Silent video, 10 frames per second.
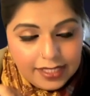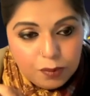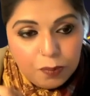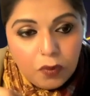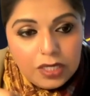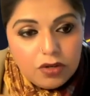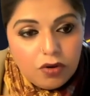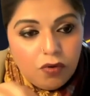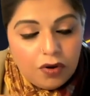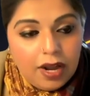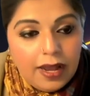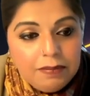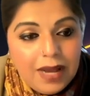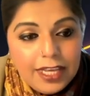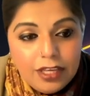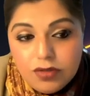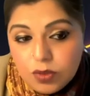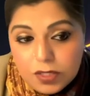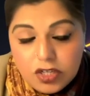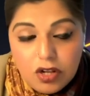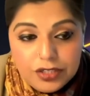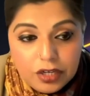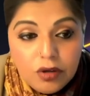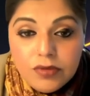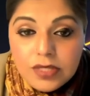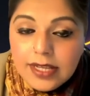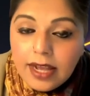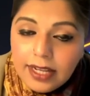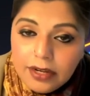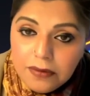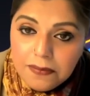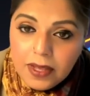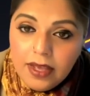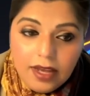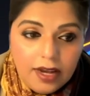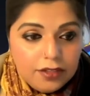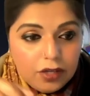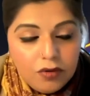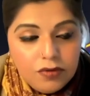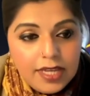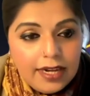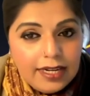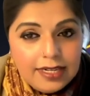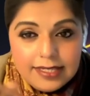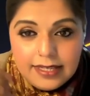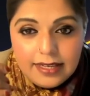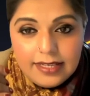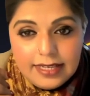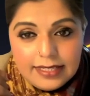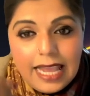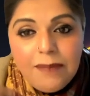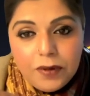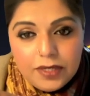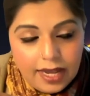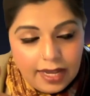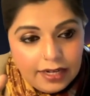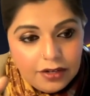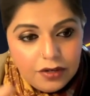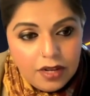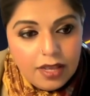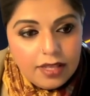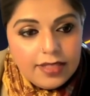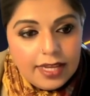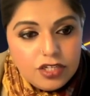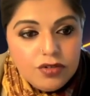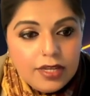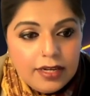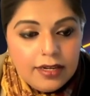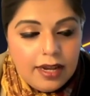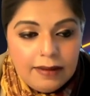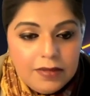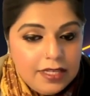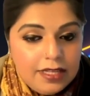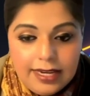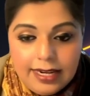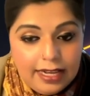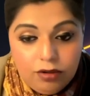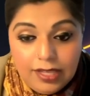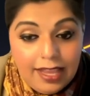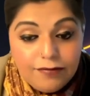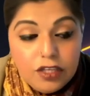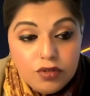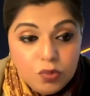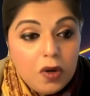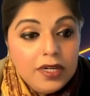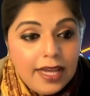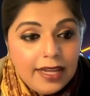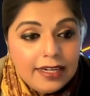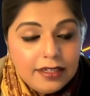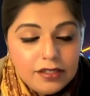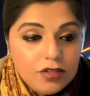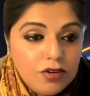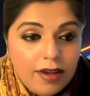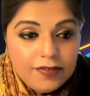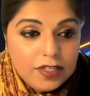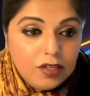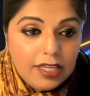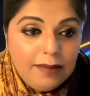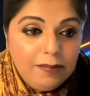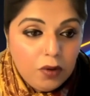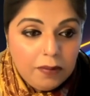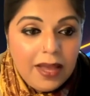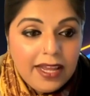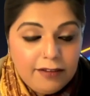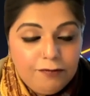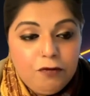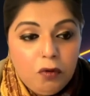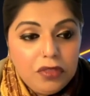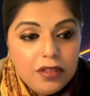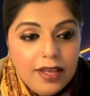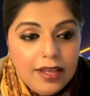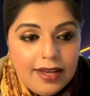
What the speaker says: access point, or I use what's called the Kuhn's dilator. The Kuhn's dilator is a taper dilator that you can, and I only have to use one dilator, so you don't have to keep going back and forth.